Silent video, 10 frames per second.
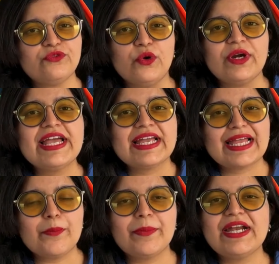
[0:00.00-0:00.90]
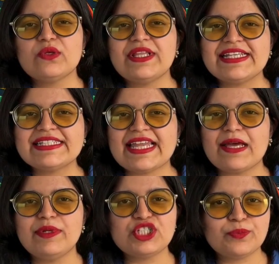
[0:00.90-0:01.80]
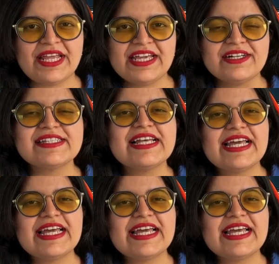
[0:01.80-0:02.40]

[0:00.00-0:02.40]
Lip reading: Fold compare to the established players